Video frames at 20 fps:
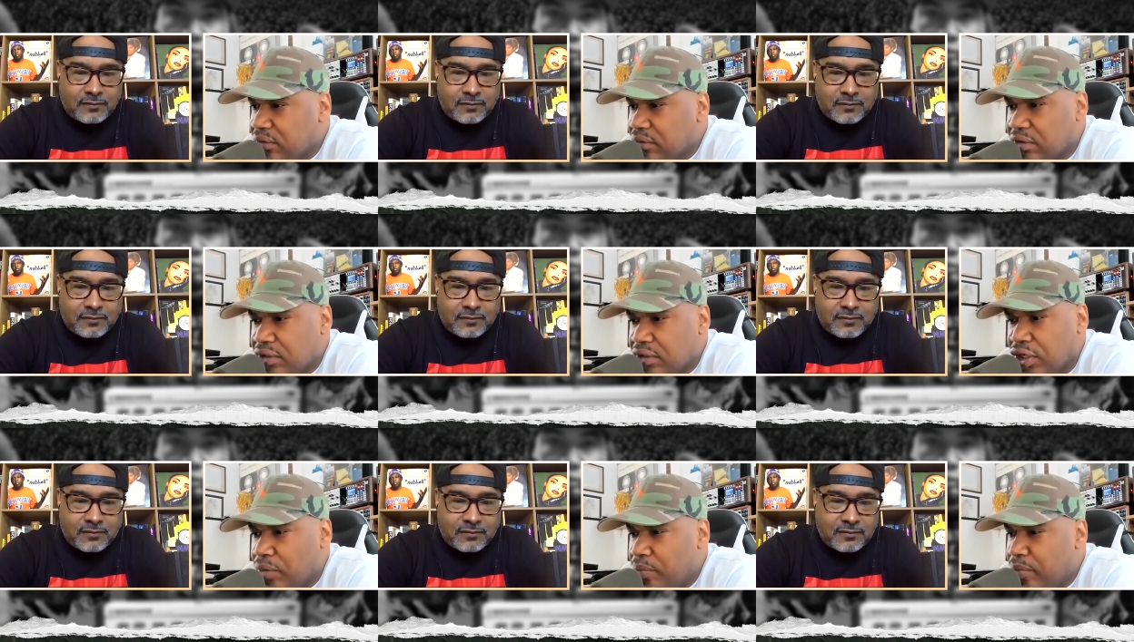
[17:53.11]

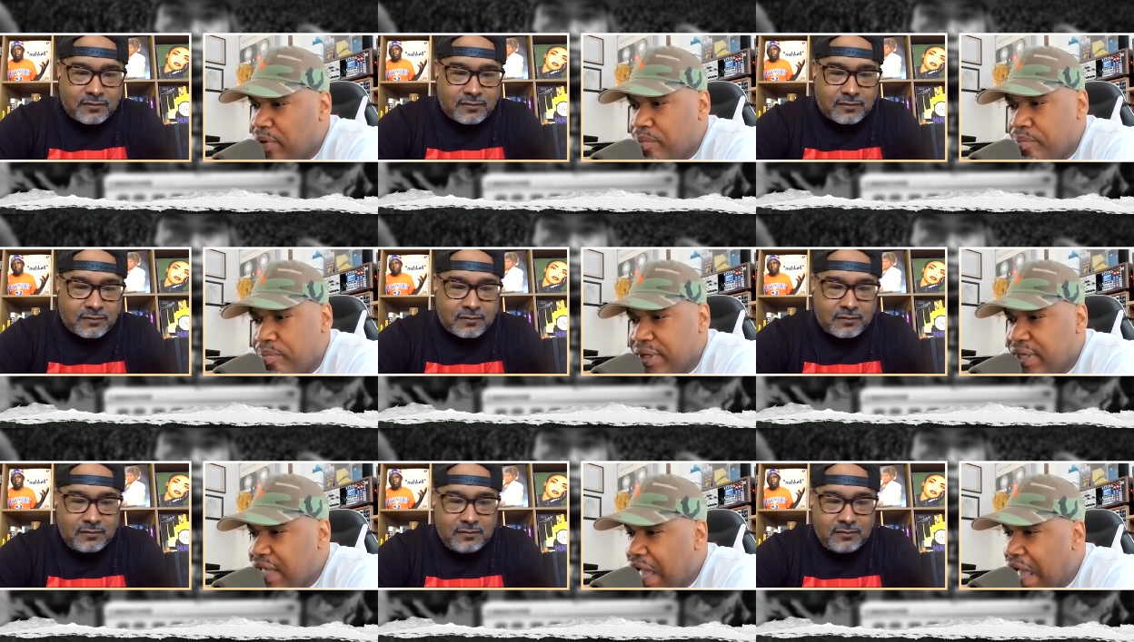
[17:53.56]
Speaker 1: Could have been
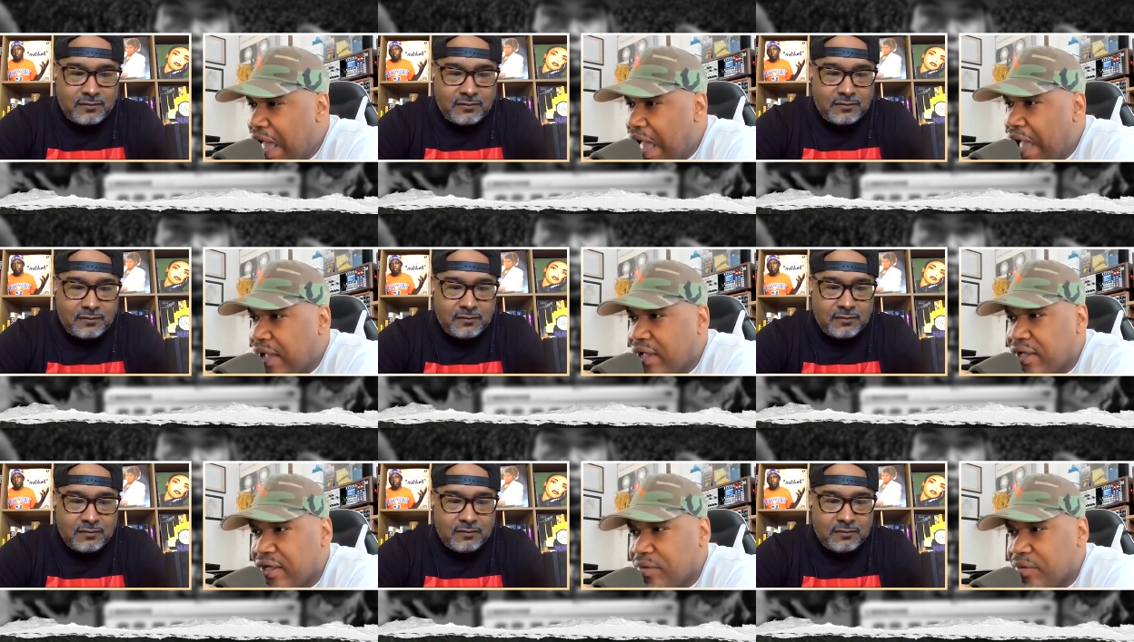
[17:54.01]

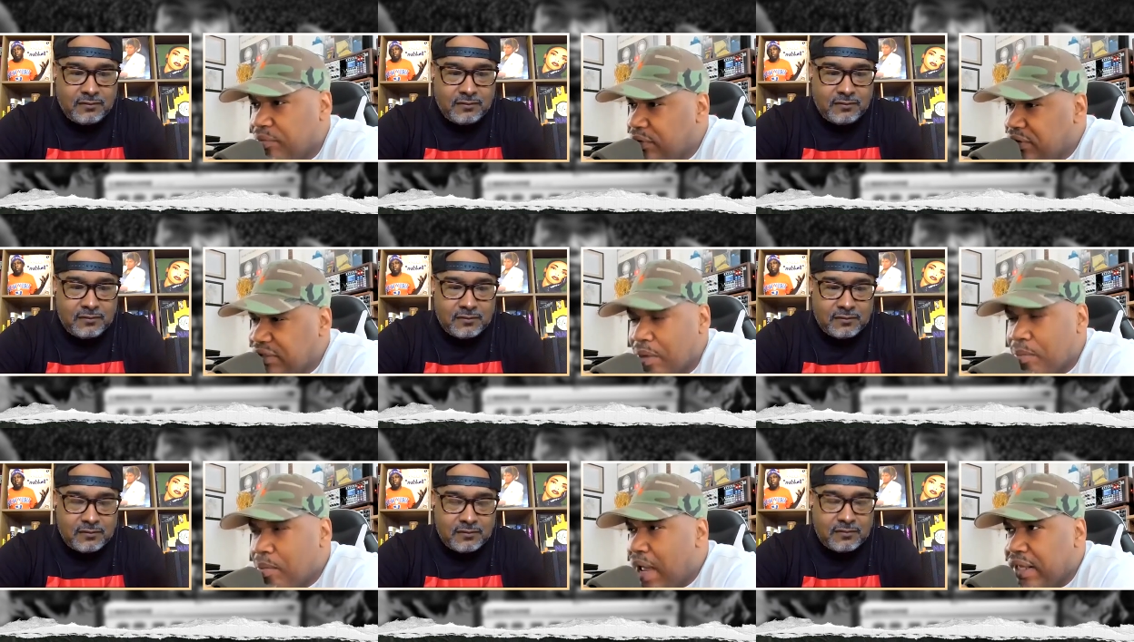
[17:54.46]
Beehive, could have been
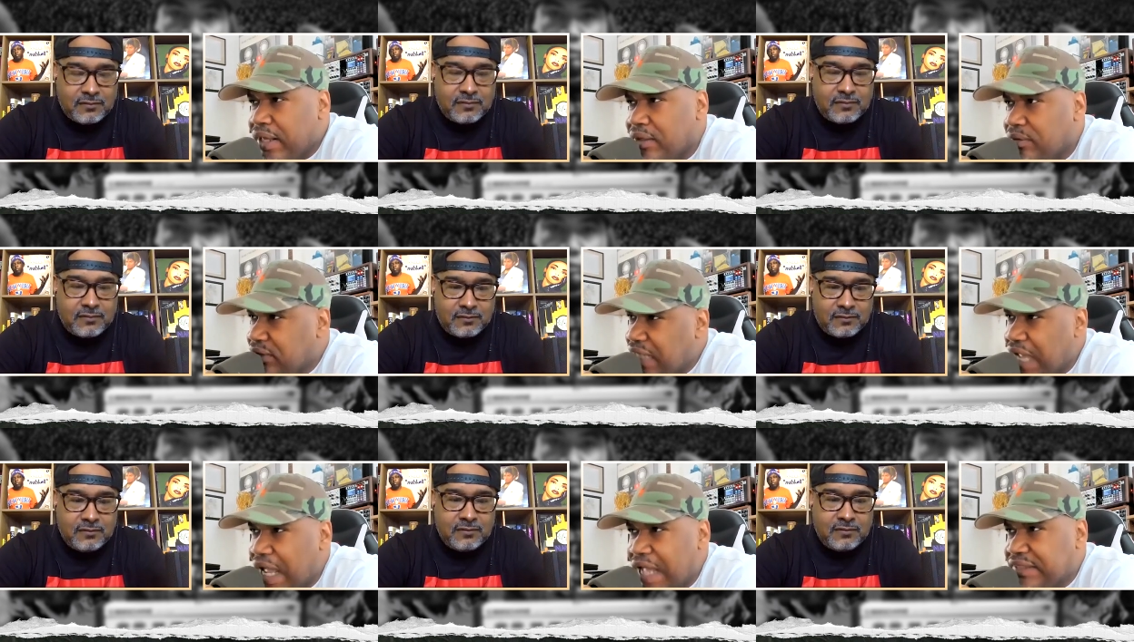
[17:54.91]
somebody,
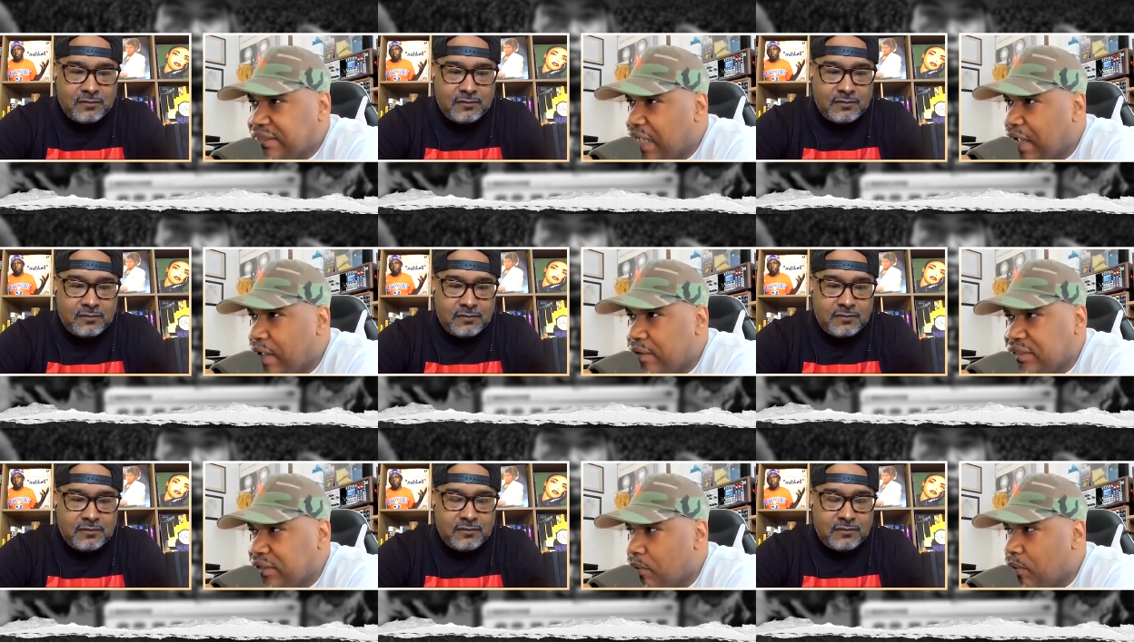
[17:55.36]

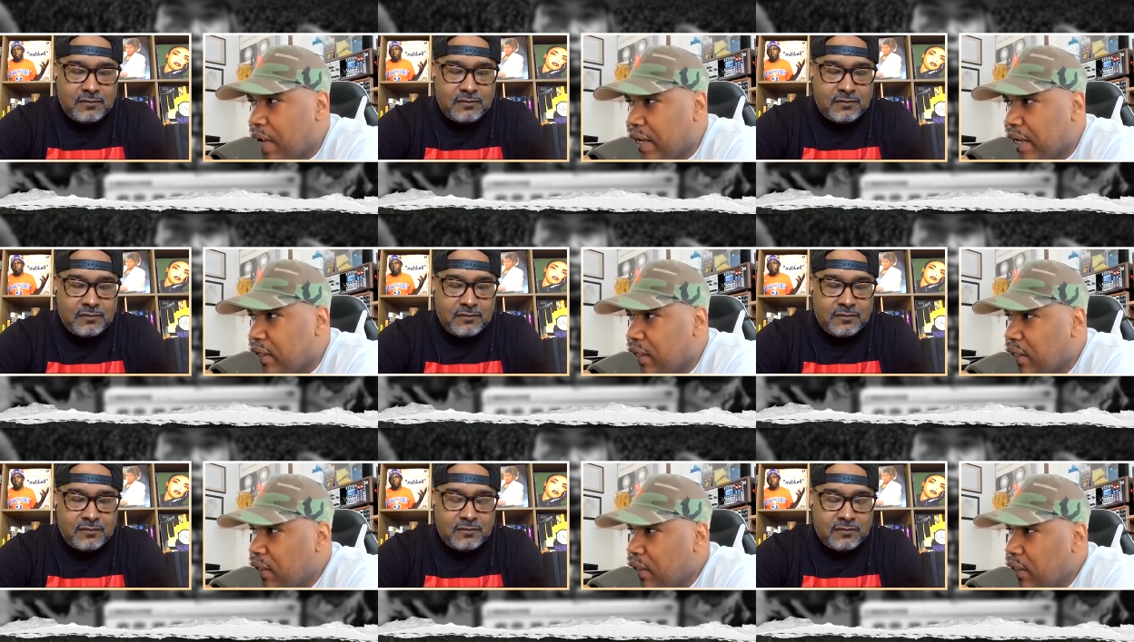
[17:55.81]
Tata,
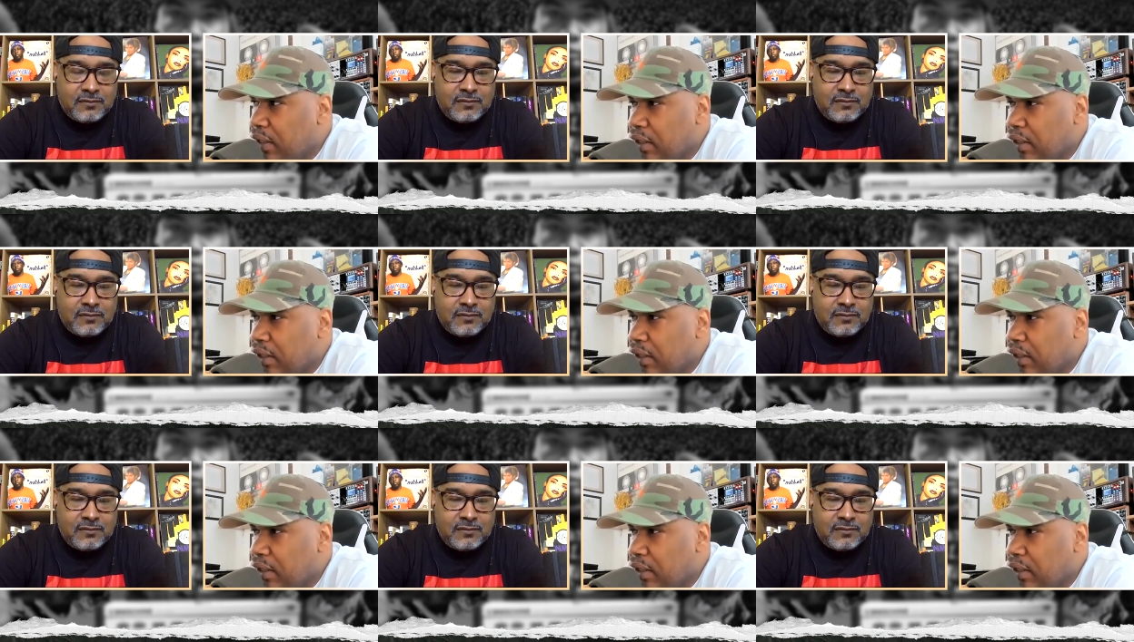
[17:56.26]
somebody,